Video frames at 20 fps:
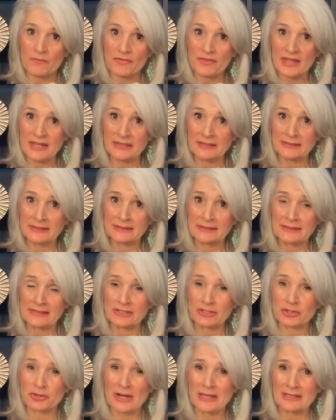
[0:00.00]
the
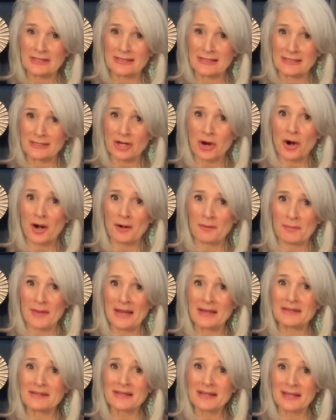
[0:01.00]
stress gets hard
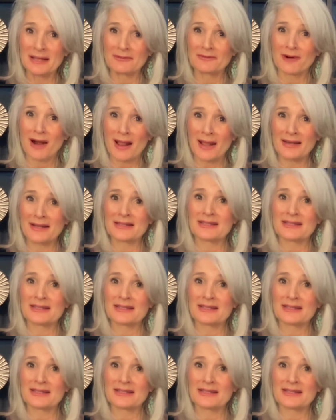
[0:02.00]
baked in, right?